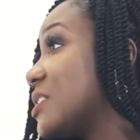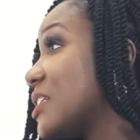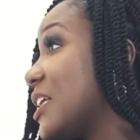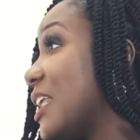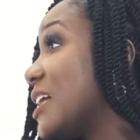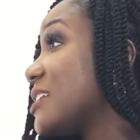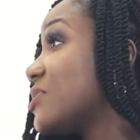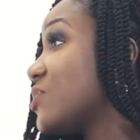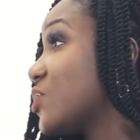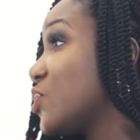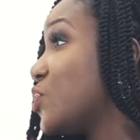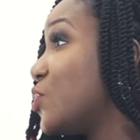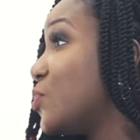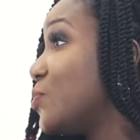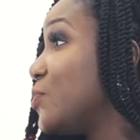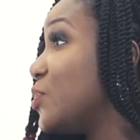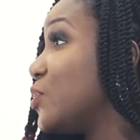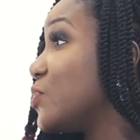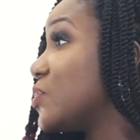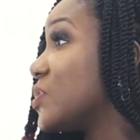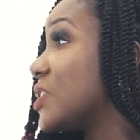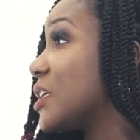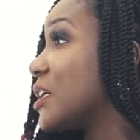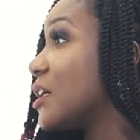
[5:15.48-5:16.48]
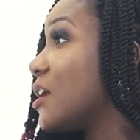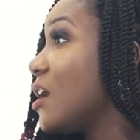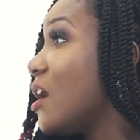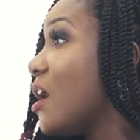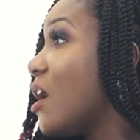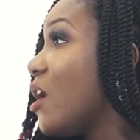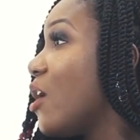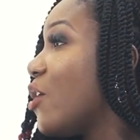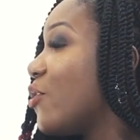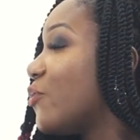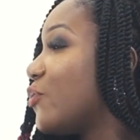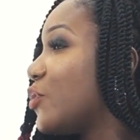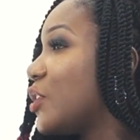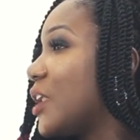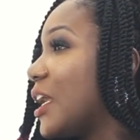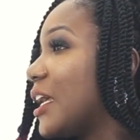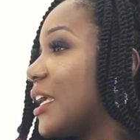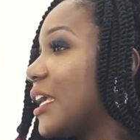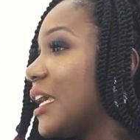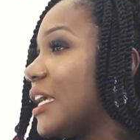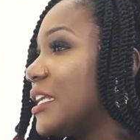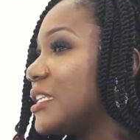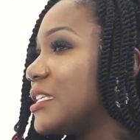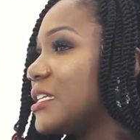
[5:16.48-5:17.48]
classical music. Yeah. For
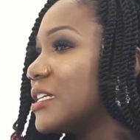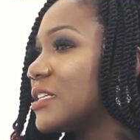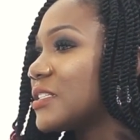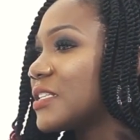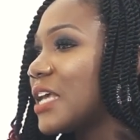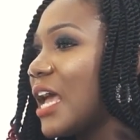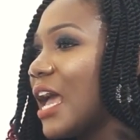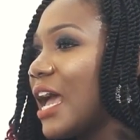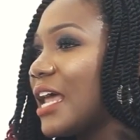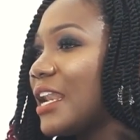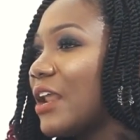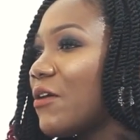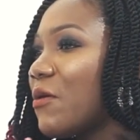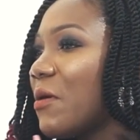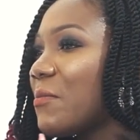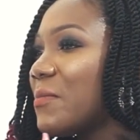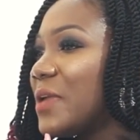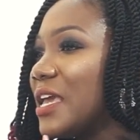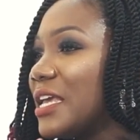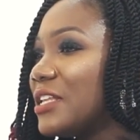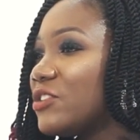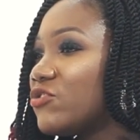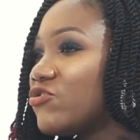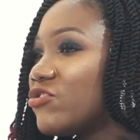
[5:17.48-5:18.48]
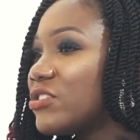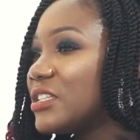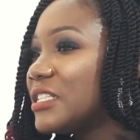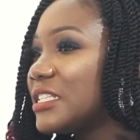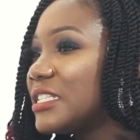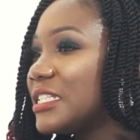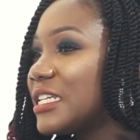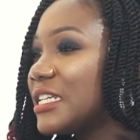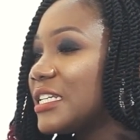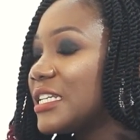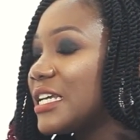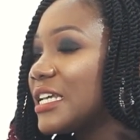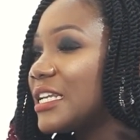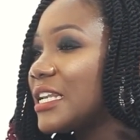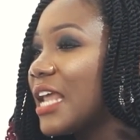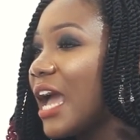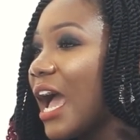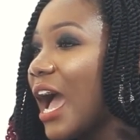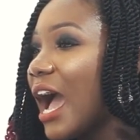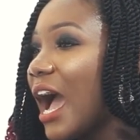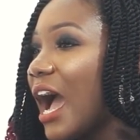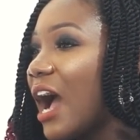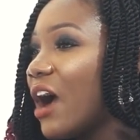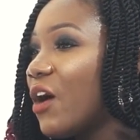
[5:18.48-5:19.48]
like eight years. Now I'm interested in
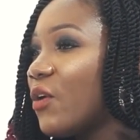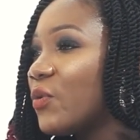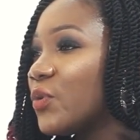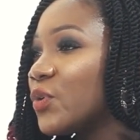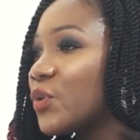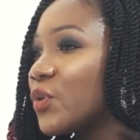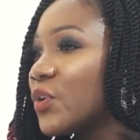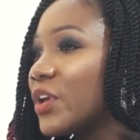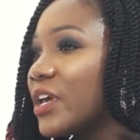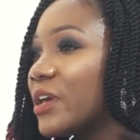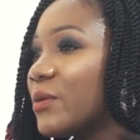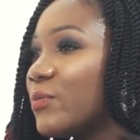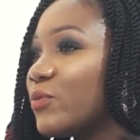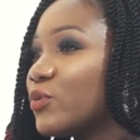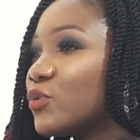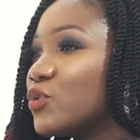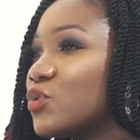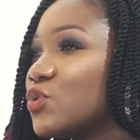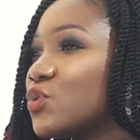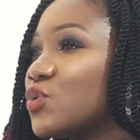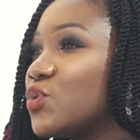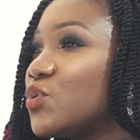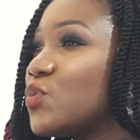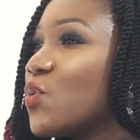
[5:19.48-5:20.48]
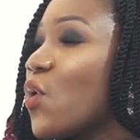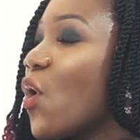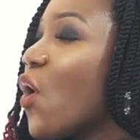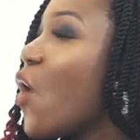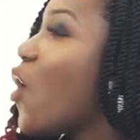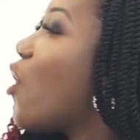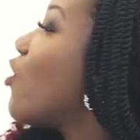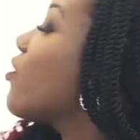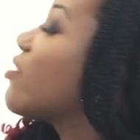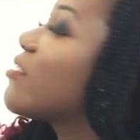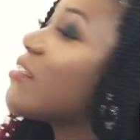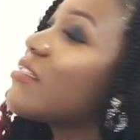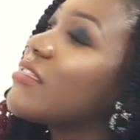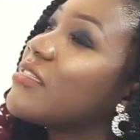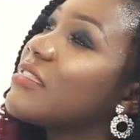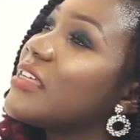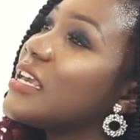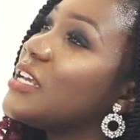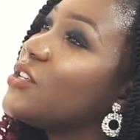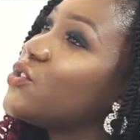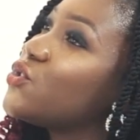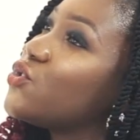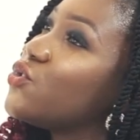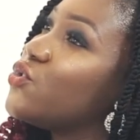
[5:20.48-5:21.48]
how you're able to do all the
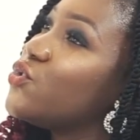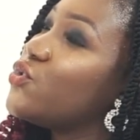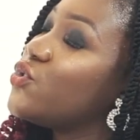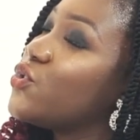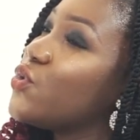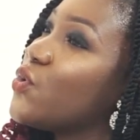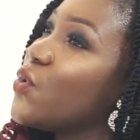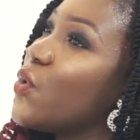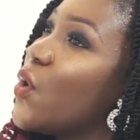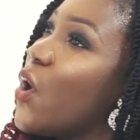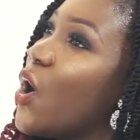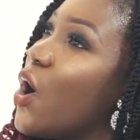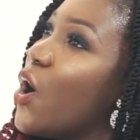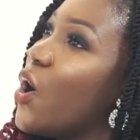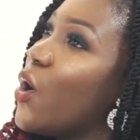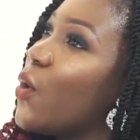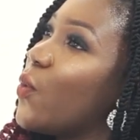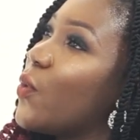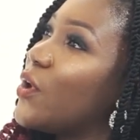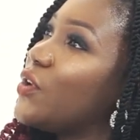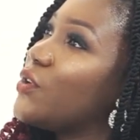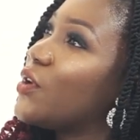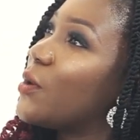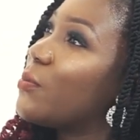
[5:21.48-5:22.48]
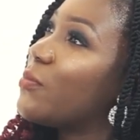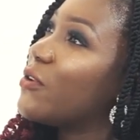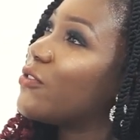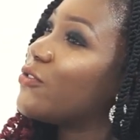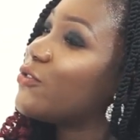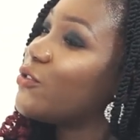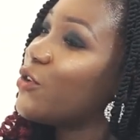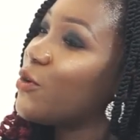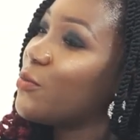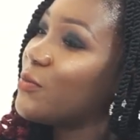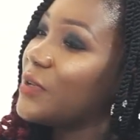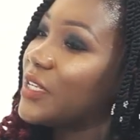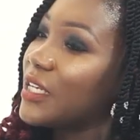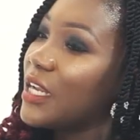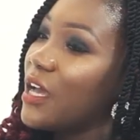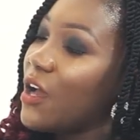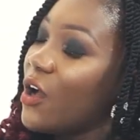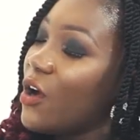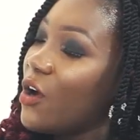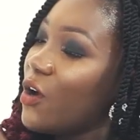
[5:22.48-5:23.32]
things you do when you're performing.